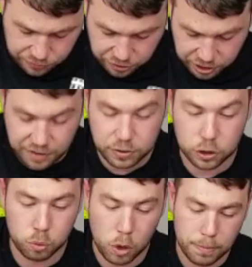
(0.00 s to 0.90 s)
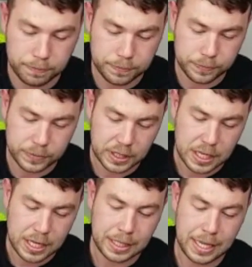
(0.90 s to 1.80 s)
So they're giving us one.
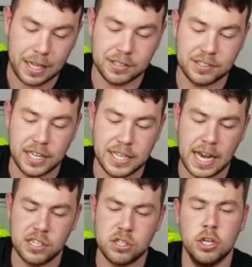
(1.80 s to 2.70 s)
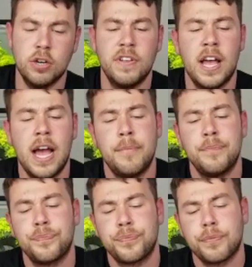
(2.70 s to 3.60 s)
That'll sit nicely over there.